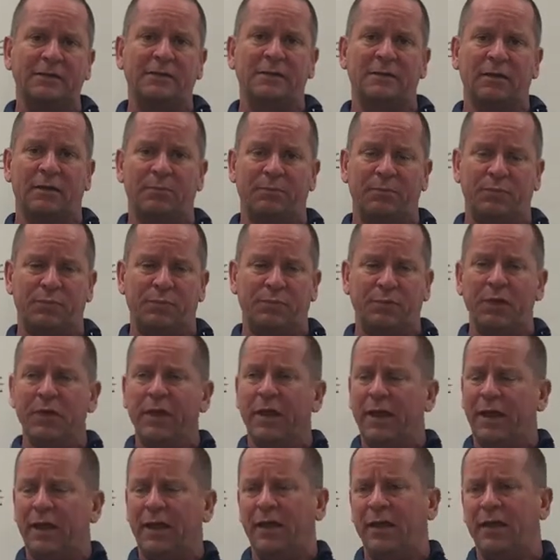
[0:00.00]
simple.
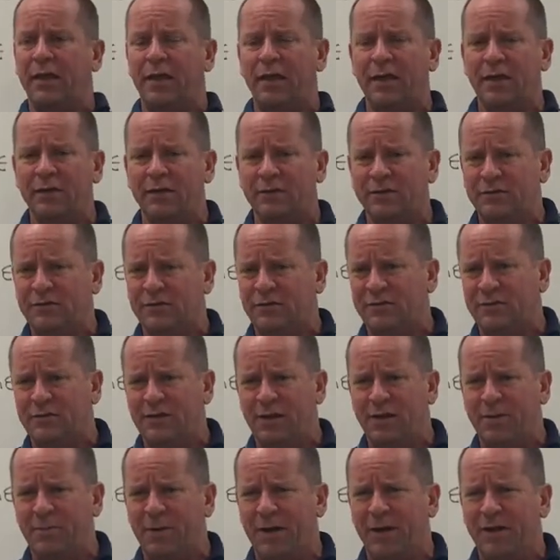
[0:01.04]
And
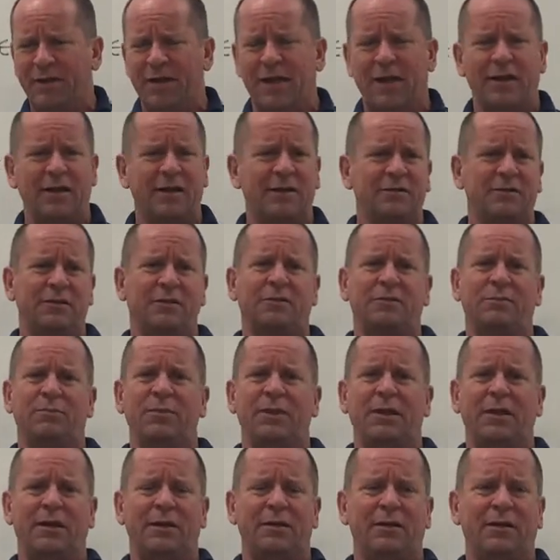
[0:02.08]
by that, I just
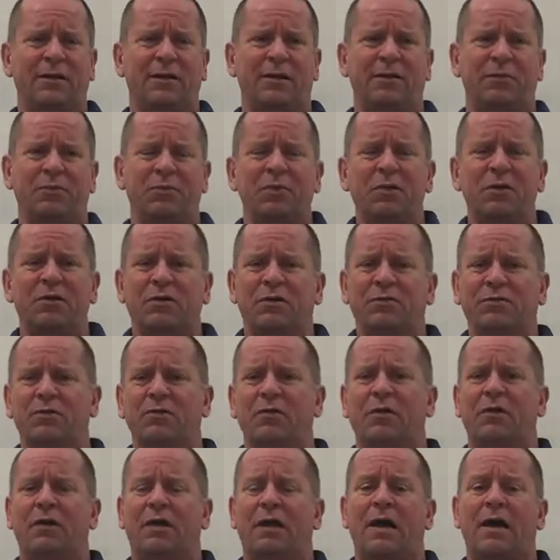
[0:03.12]
mean we don't
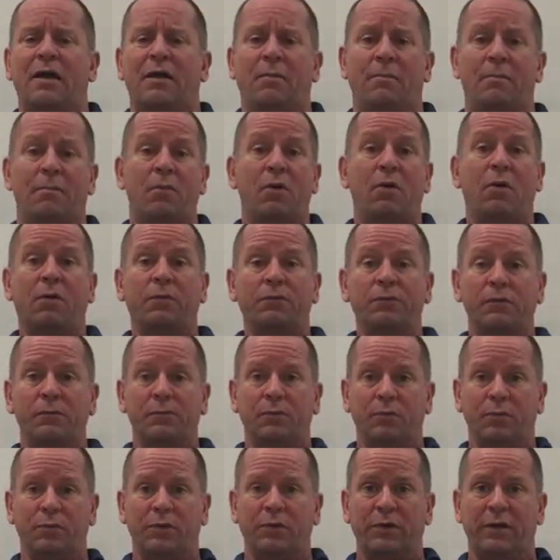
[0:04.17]
do a lot of
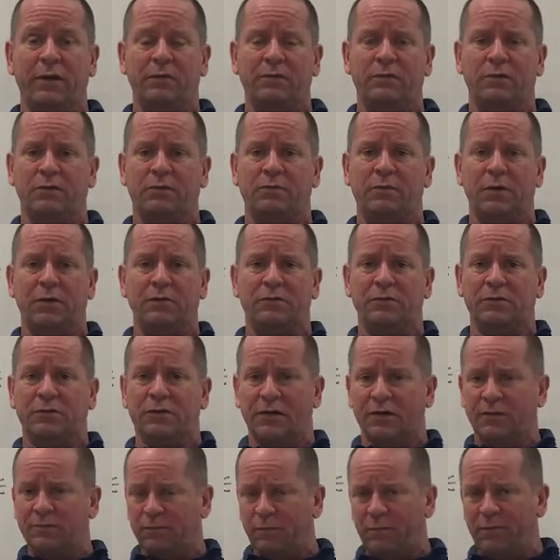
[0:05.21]
multiple things on special
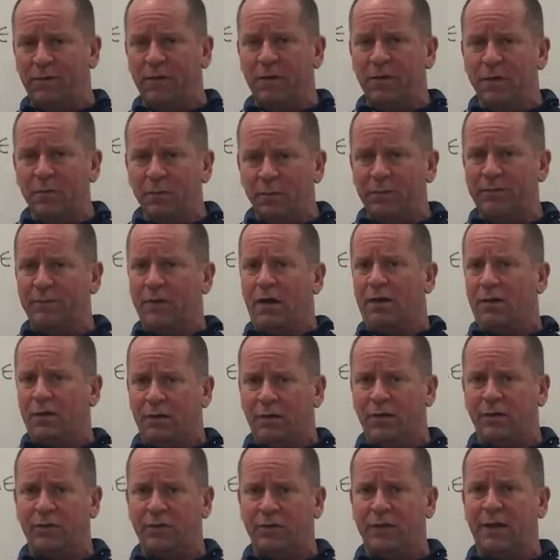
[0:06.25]
teams. We've got
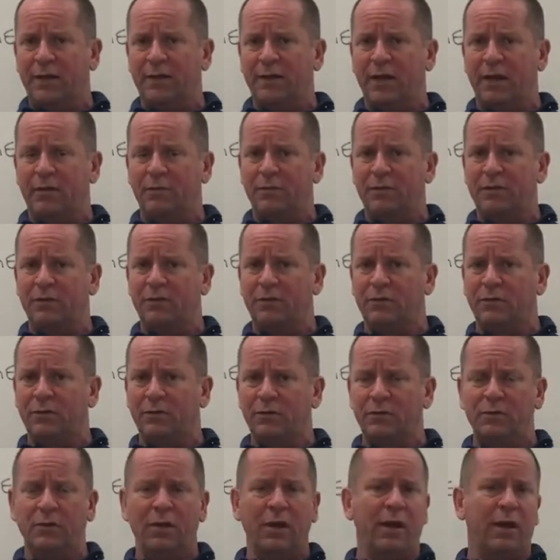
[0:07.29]
our thing that we
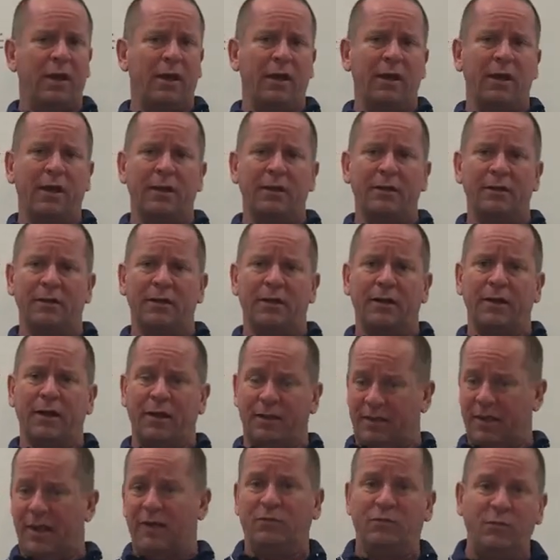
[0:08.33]
do, and
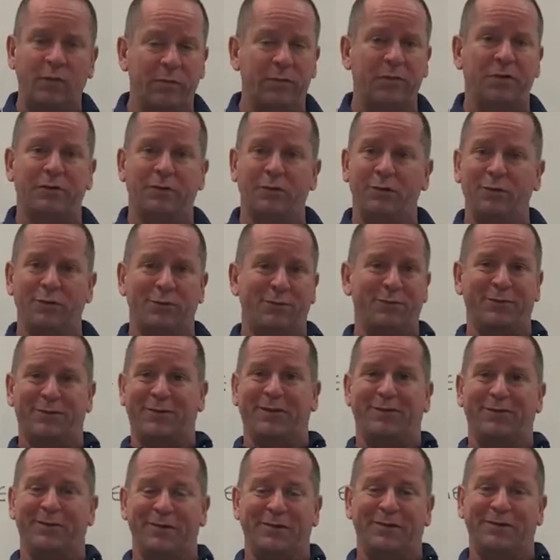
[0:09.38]
that's what we do,
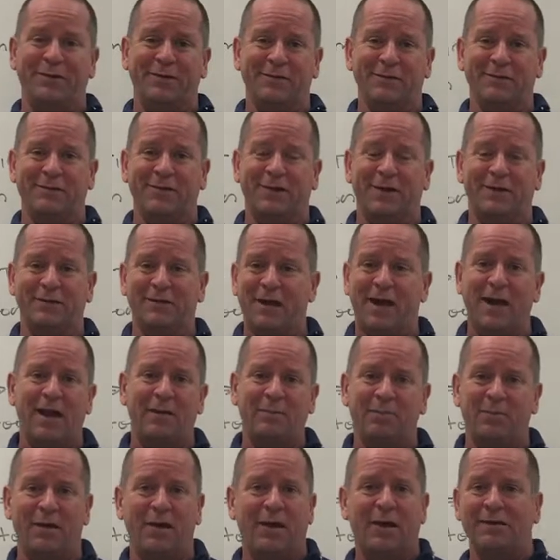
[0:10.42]
because
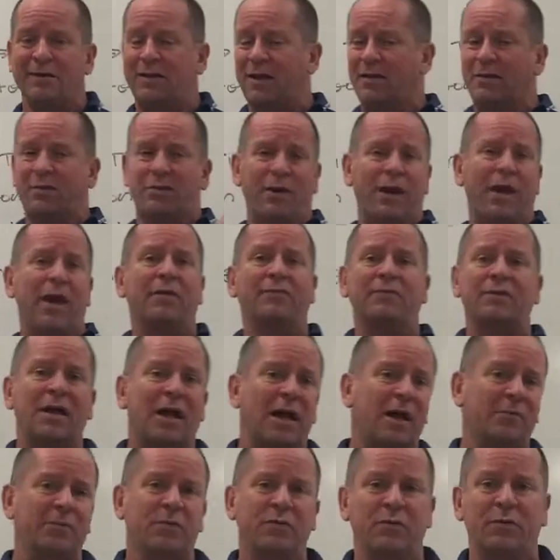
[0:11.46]
time-wise, I don't have
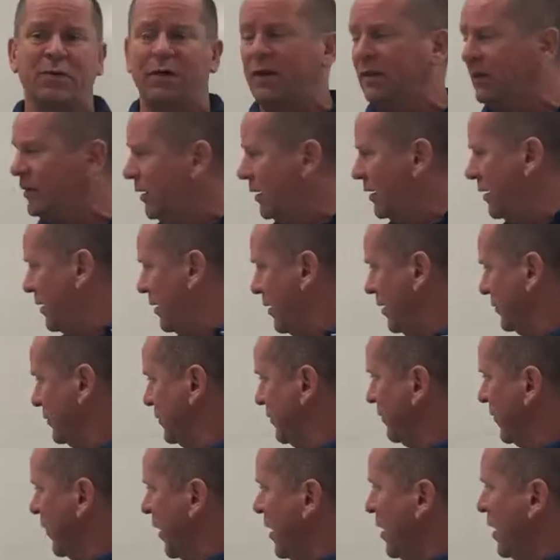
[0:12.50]
time to do anything
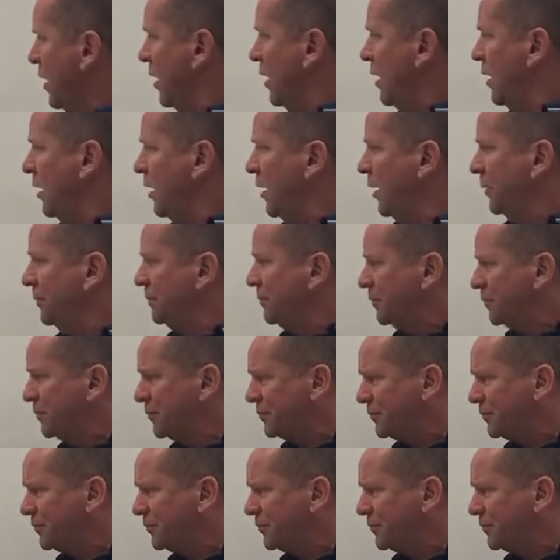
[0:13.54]
else.